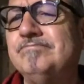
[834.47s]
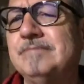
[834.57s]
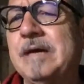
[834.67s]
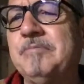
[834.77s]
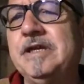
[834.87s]

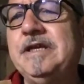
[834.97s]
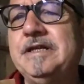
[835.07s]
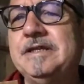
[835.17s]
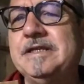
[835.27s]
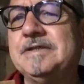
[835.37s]
I'm
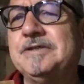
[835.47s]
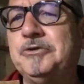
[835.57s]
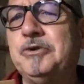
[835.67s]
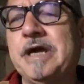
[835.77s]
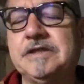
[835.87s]
leaning this
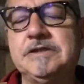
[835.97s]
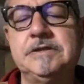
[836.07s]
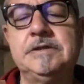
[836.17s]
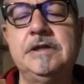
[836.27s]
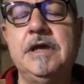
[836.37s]
direction.
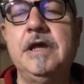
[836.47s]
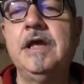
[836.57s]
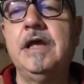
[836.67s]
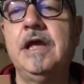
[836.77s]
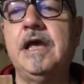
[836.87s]

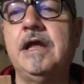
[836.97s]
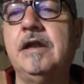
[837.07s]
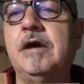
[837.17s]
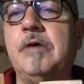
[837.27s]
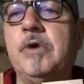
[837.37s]
And
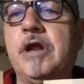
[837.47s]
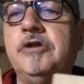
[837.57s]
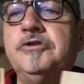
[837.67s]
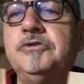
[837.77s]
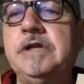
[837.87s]
what I'll
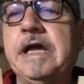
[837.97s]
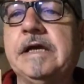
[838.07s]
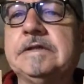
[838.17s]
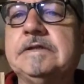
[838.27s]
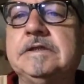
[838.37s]
do
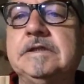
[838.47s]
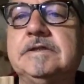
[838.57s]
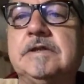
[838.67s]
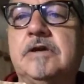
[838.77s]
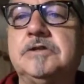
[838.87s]
next is
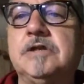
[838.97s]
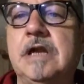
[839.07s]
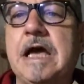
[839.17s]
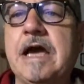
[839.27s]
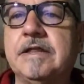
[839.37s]
I'll
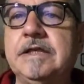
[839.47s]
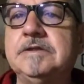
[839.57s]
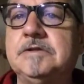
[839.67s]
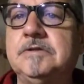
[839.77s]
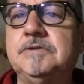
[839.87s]
shellac these
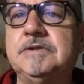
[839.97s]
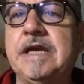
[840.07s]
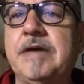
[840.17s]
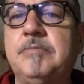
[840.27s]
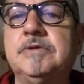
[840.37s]
two
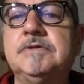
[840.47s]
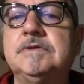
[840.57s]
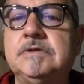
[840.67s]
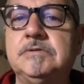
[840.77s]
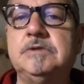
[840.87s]
samples
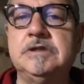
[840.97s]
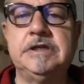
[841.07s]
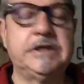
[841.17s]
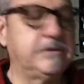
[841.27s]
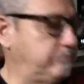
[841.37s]
to really
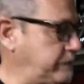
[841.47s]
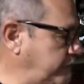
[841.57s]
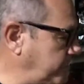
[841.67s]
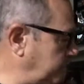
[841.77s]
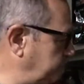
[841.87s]
compare
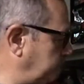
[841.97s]
them